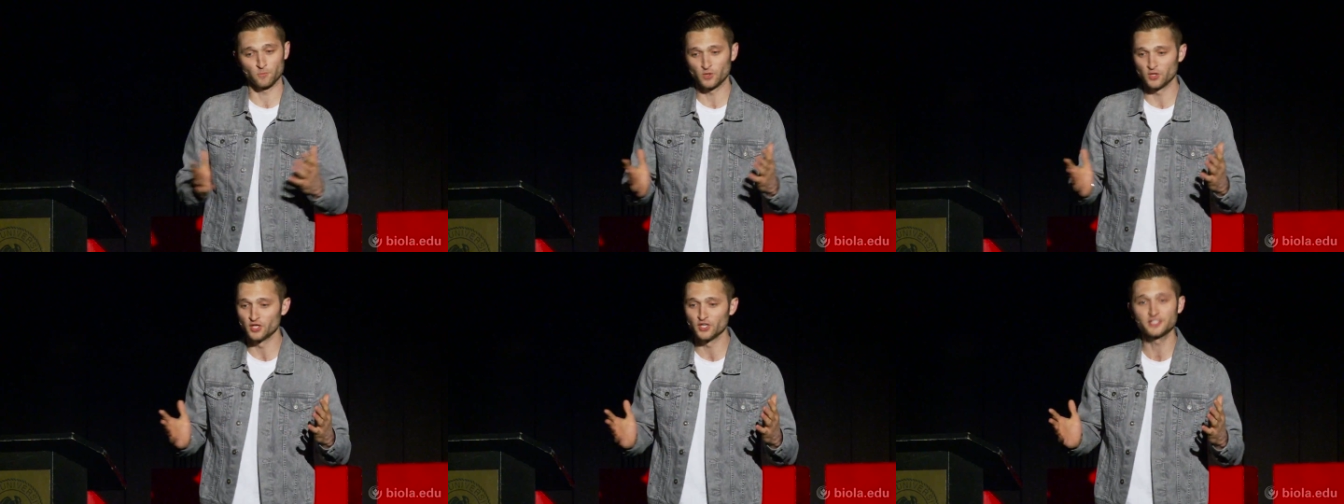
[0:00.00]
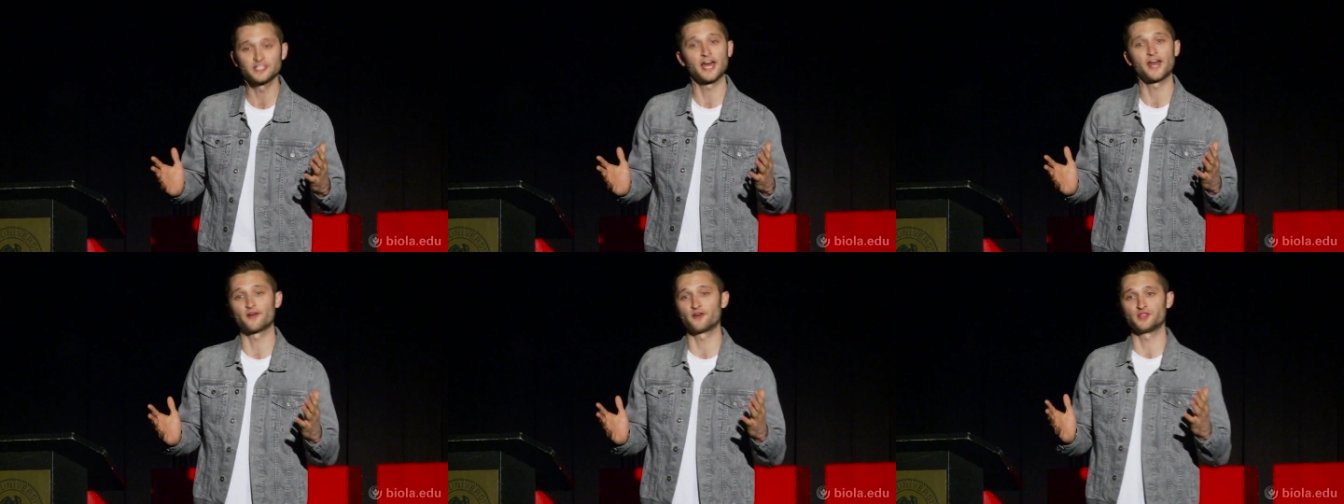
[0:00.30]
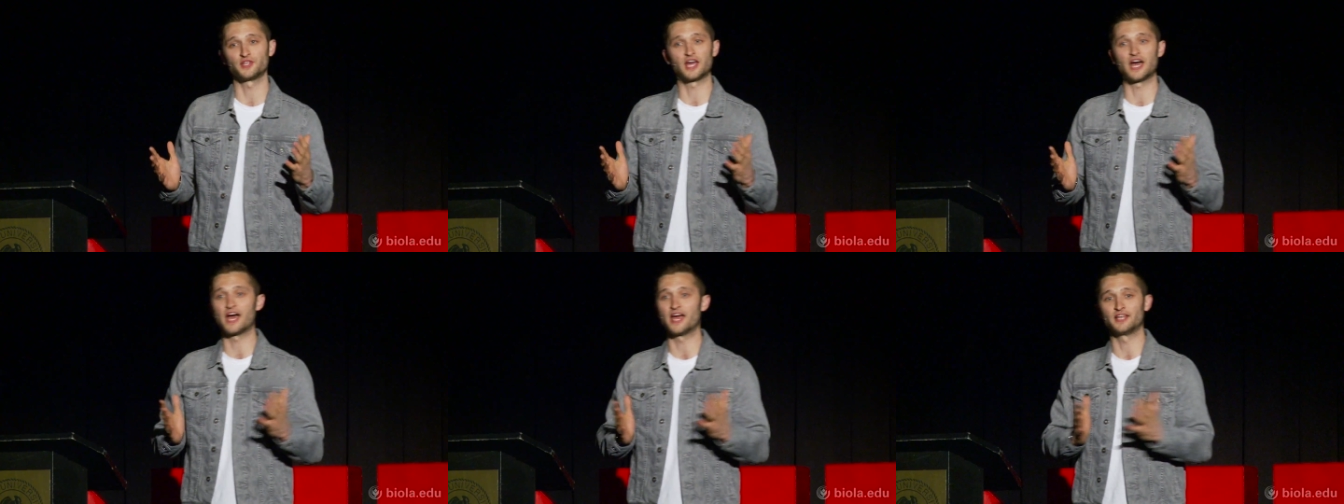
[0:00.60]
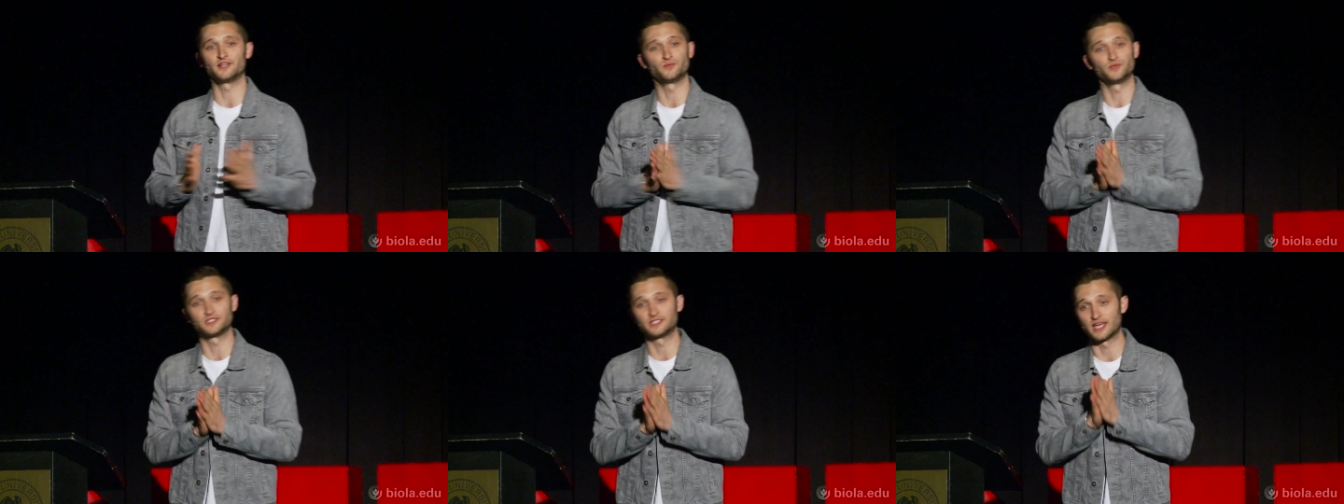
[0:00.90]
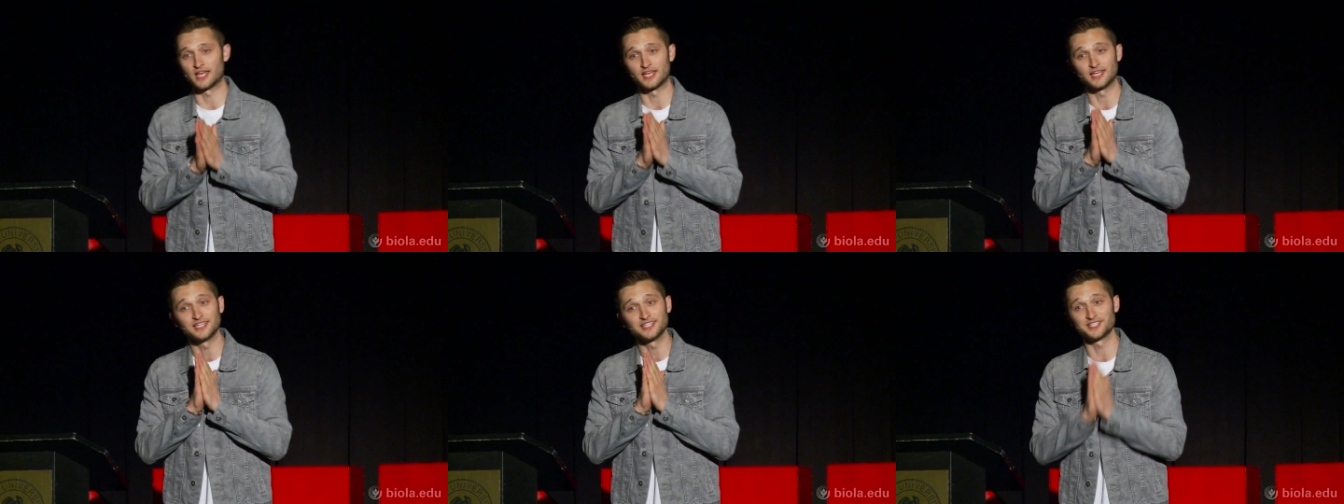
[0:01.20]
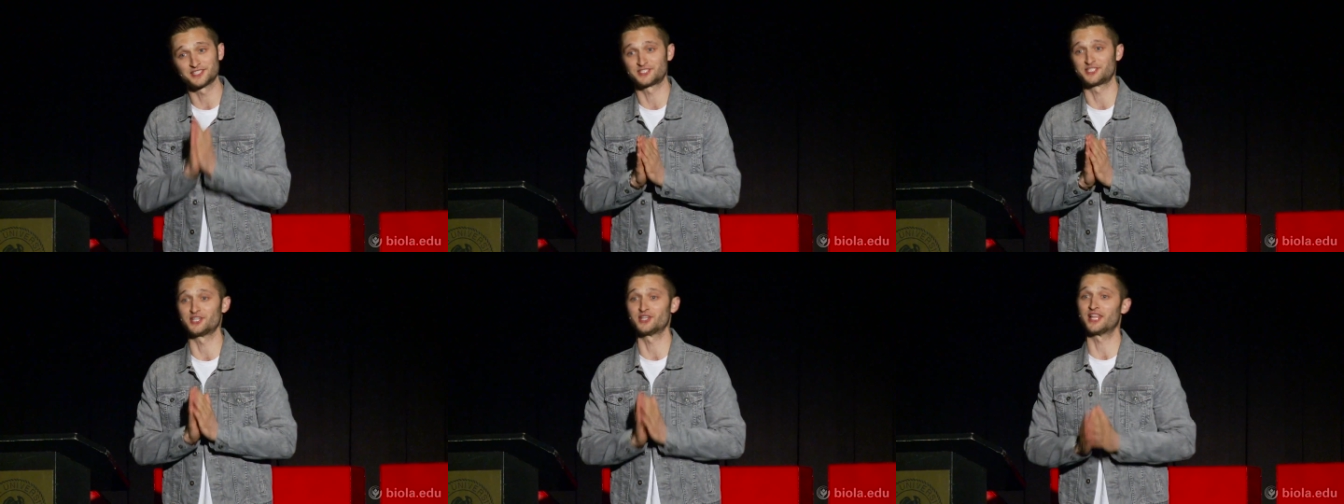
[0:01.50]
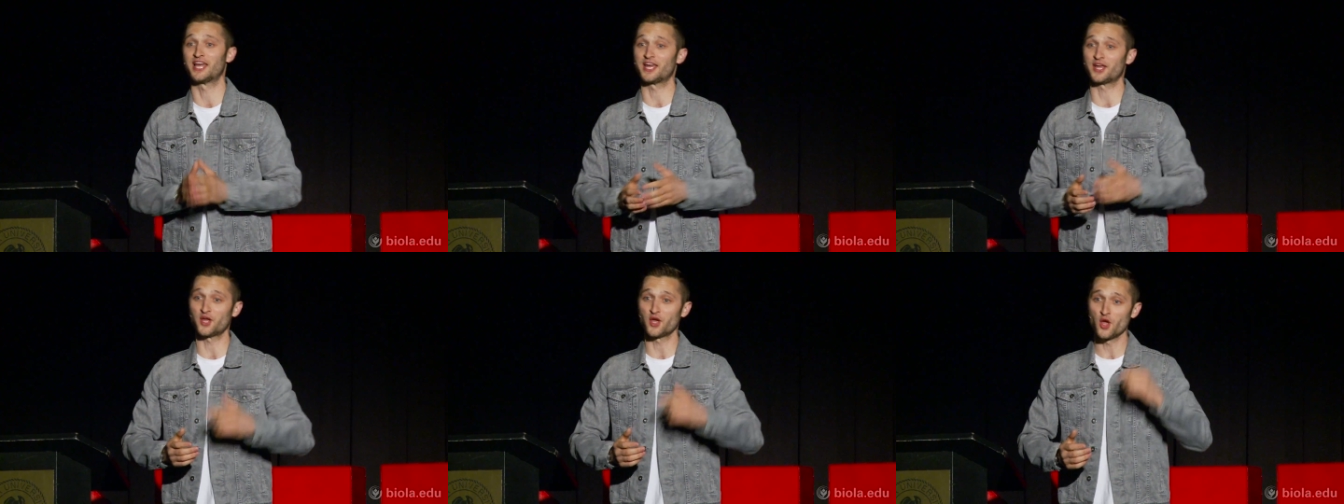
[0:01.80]
we looked at her in the eye, and we said, Elisiel,
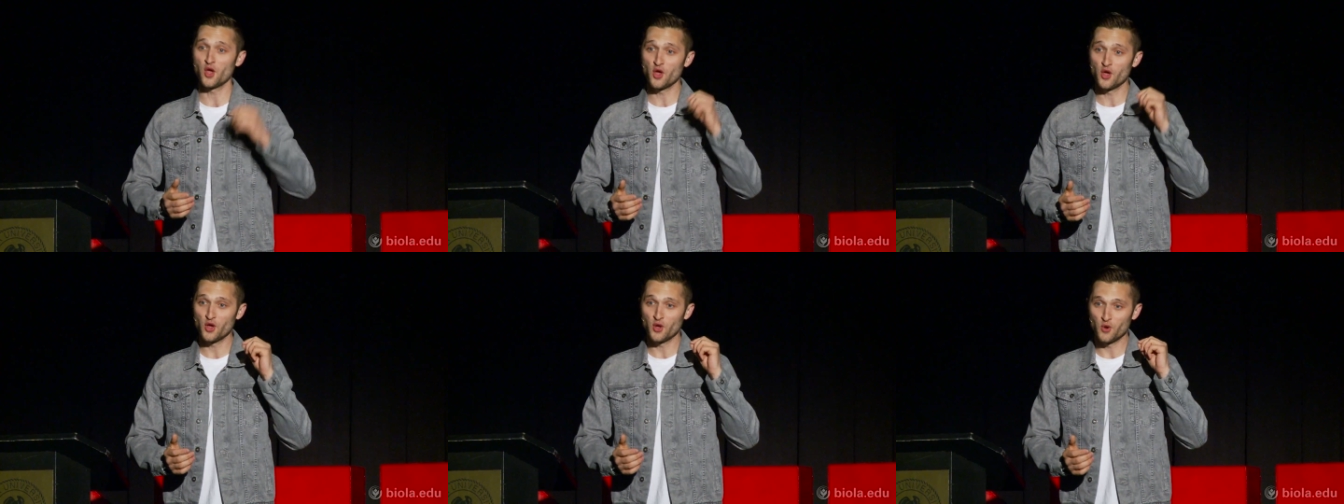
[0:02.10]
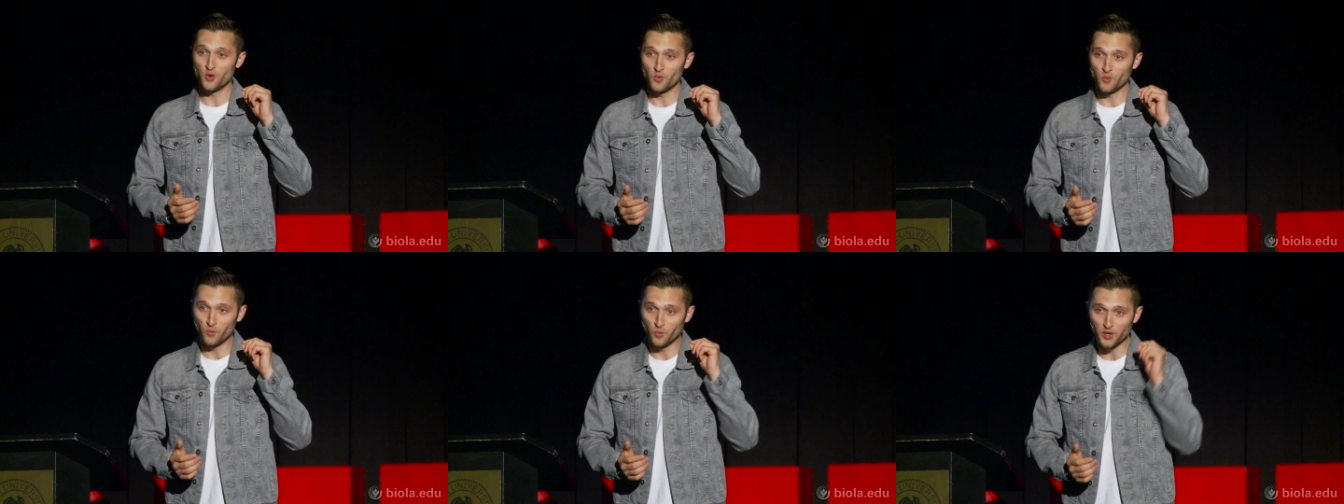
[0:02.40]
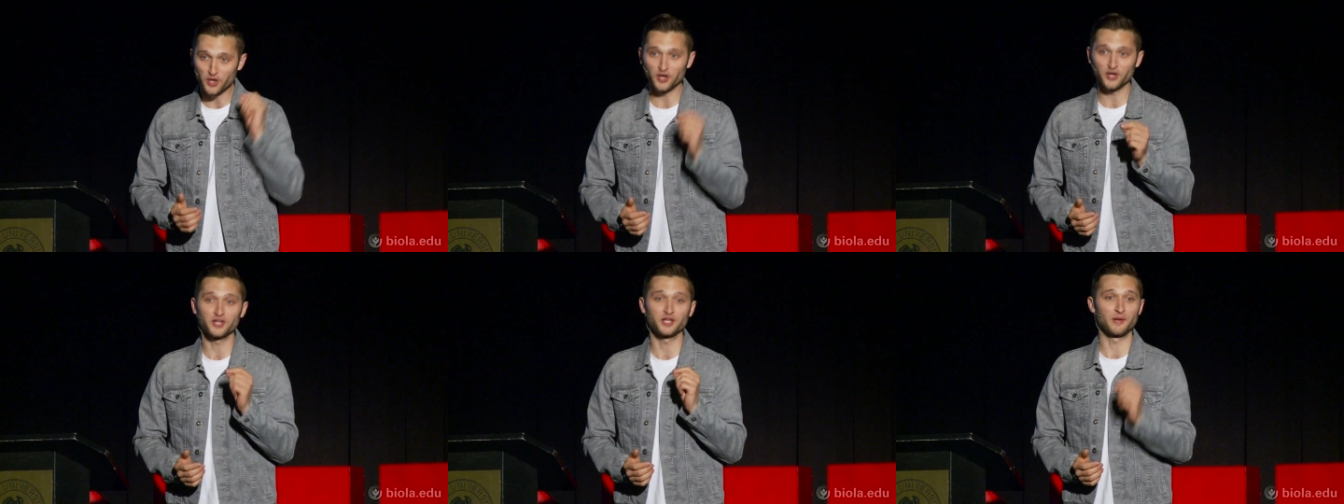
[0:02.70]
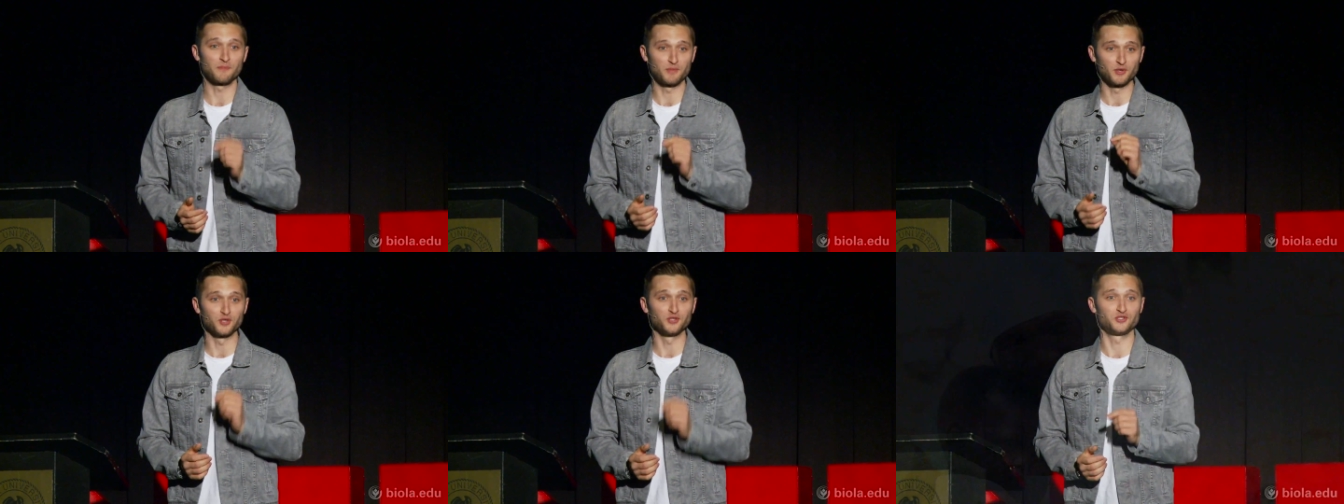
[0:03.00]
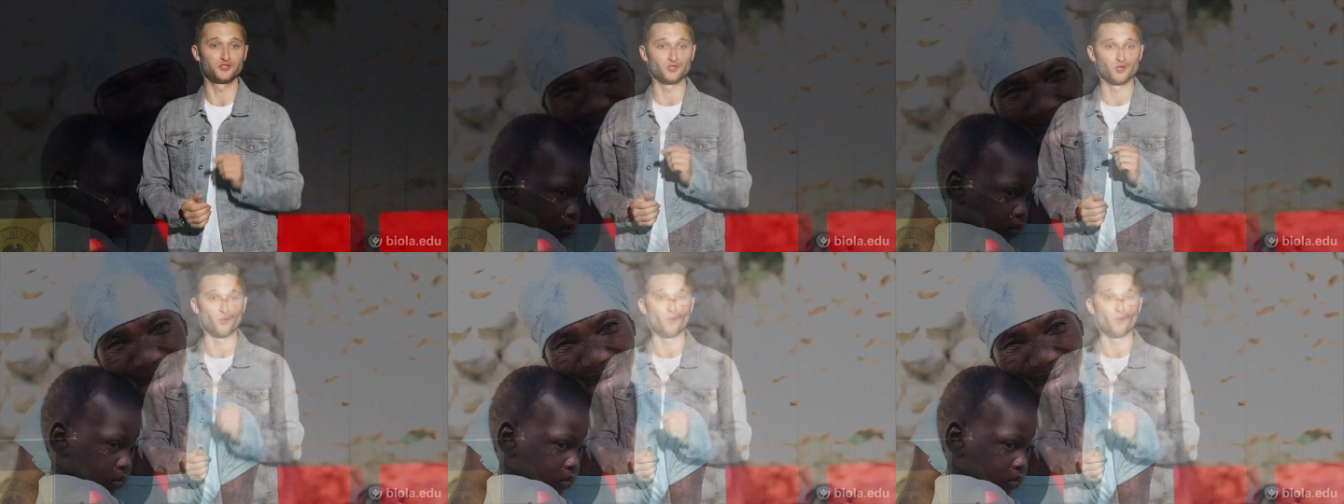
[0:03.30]
like, we are going to build you